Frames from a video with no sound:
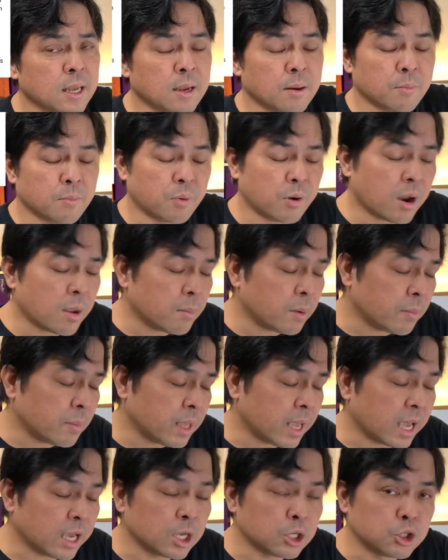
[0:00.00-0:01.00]
Probably,
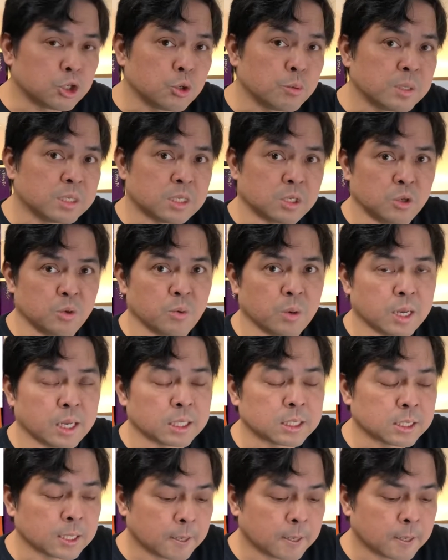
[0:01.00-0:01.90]
I assume it's US.